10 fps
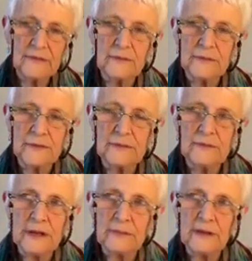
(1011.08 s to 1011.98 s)
the
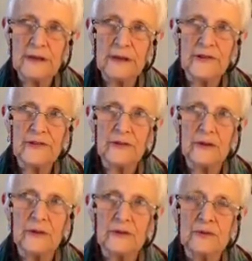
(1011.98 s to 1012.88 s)
people years
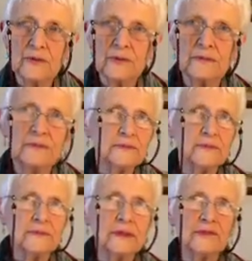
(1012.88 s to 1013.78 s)
ago,
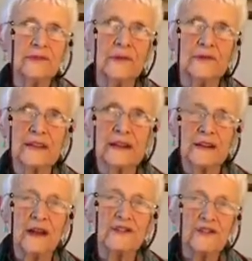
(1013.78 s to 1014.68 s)
when there was no
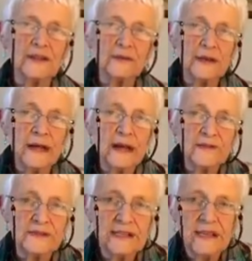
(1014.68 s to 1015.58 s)
technology that we have
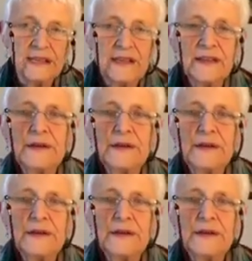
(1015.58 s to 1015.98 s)
today,